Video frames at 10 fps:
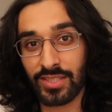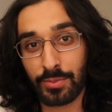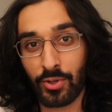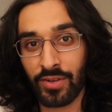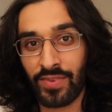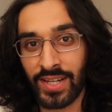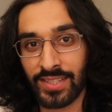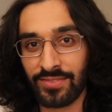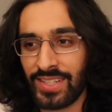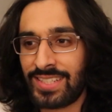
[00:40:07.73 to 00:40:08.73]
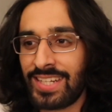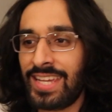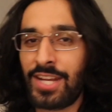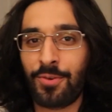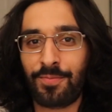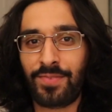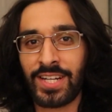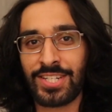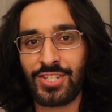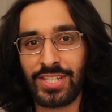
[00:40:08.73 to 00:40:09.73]
is more effective. It's like, yeah, no
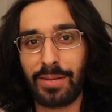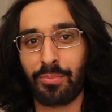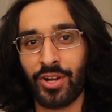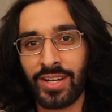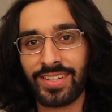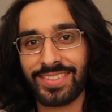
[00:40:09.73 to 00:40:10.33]
fucking shit, Brooke.